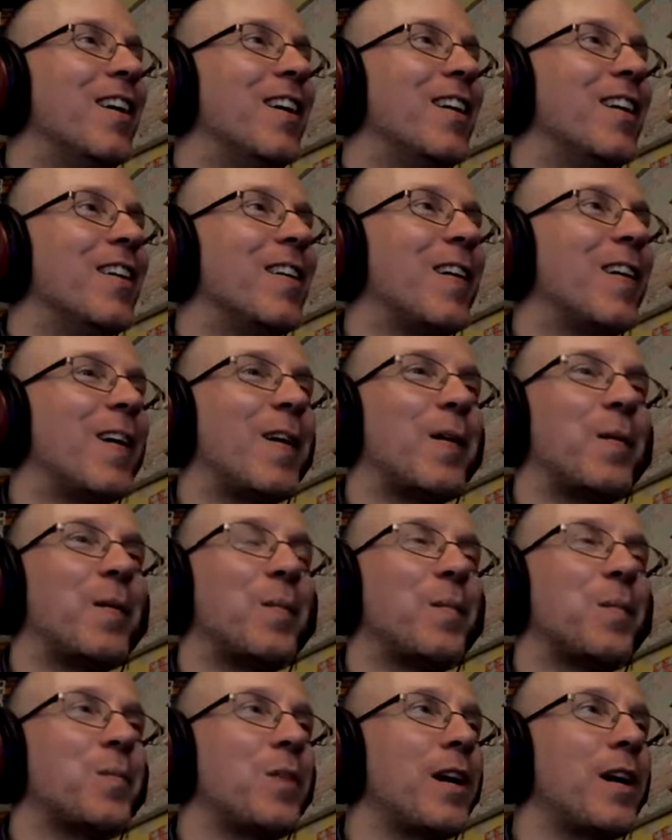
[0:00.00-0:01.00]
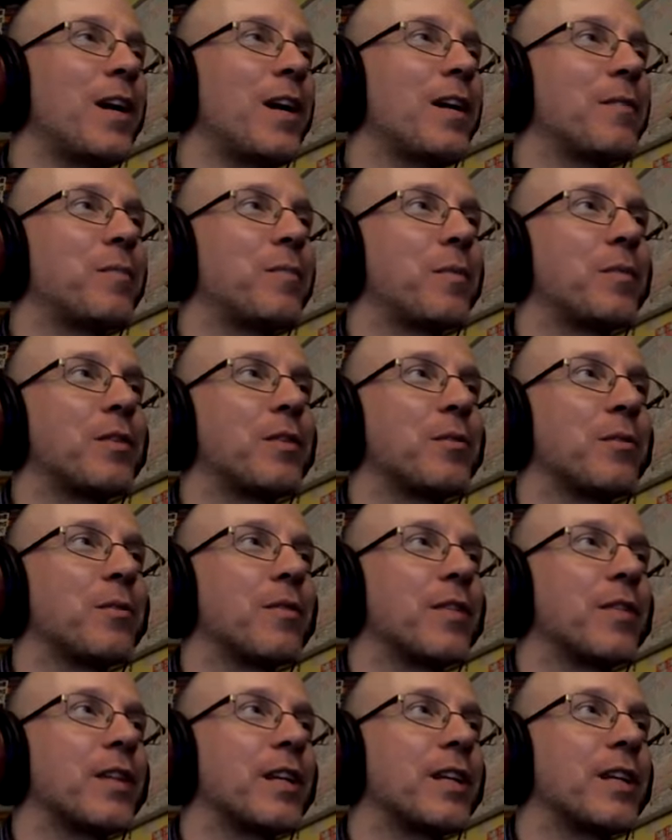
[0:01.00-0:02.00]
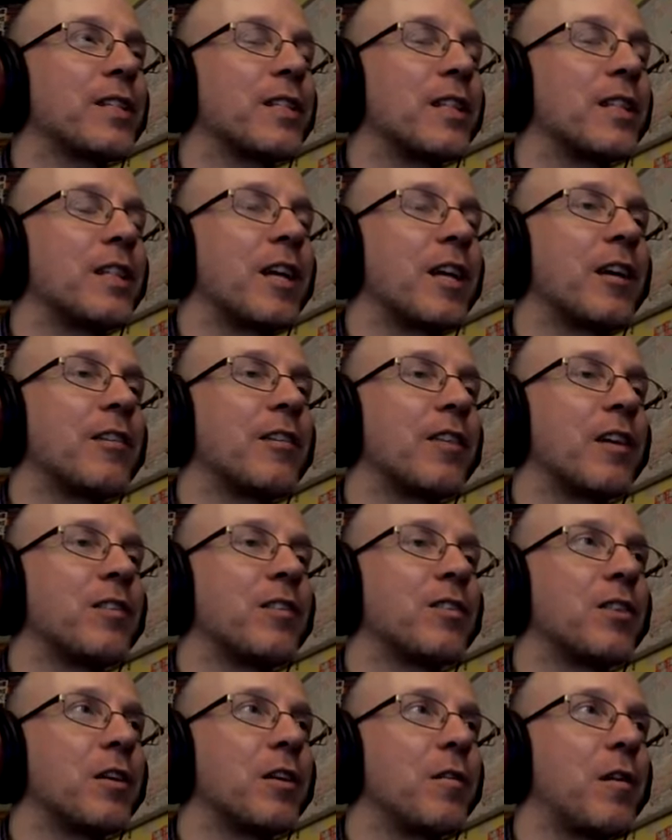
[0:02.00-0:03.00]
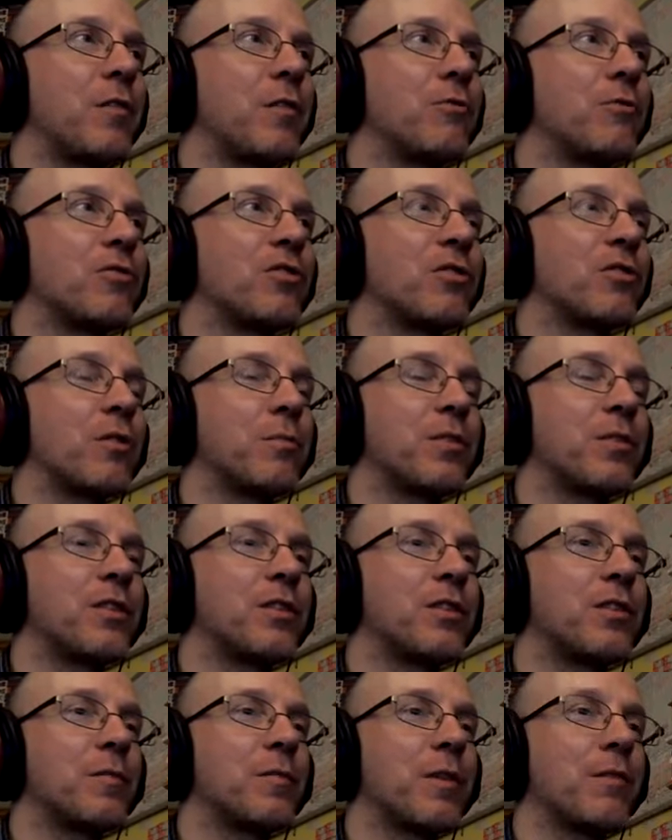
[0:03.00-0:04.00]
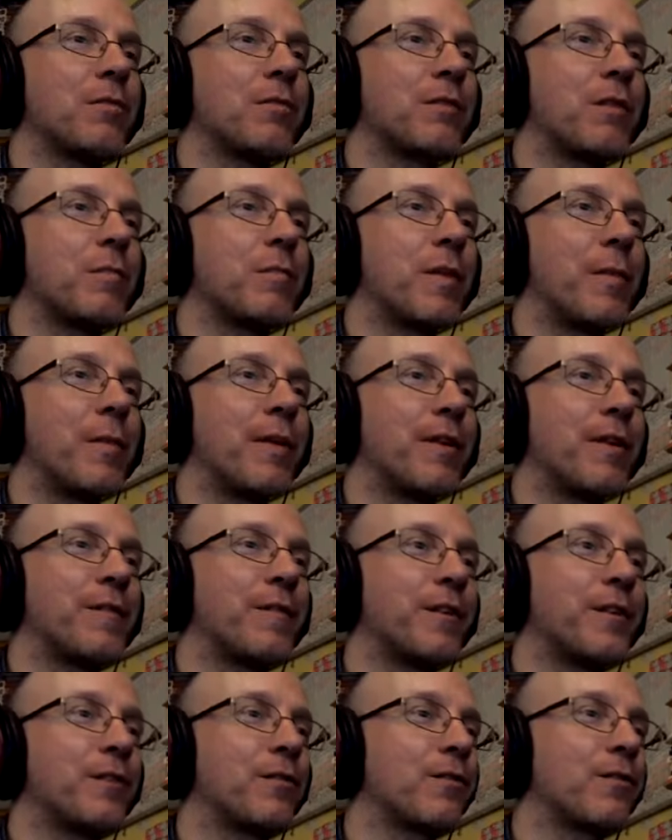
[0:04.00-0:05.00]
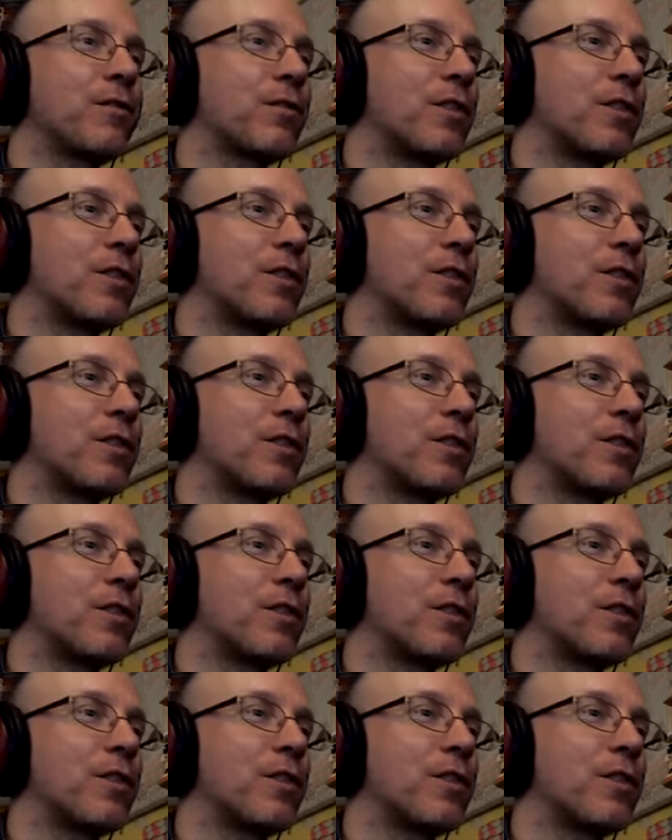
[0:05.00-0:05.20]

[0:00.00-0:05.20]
Yeah. Well, I'll probably do other things. Now then, so I'll stop this at the moment. So bye-bye, folks.